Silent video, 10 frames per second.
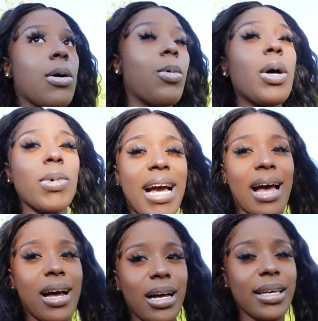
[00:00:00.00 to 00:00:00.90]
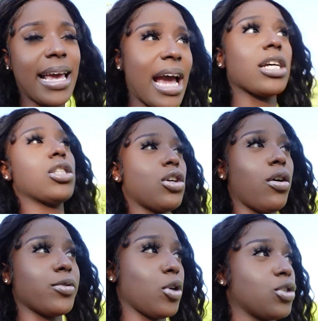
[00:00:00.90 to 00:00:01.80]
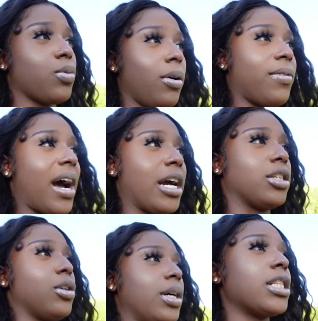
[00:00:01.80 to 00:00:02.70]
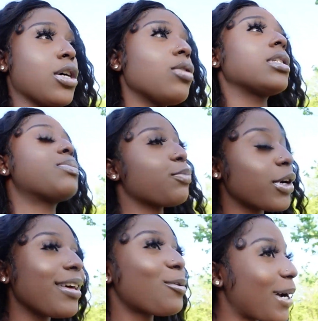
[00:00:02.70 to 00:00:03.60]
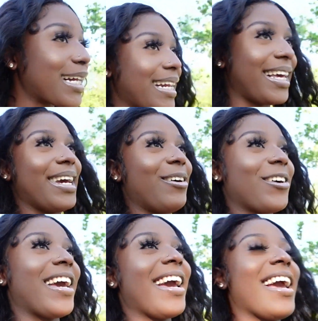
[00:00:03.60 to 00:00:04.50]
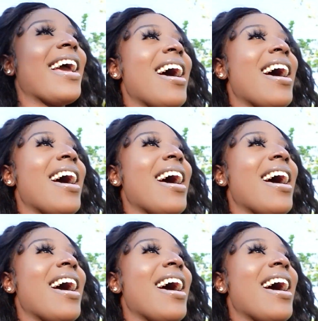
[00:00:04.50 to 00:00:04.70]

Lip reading: one, we got a gas stove, so it's real fire, so it toasts pretty quickly, okay?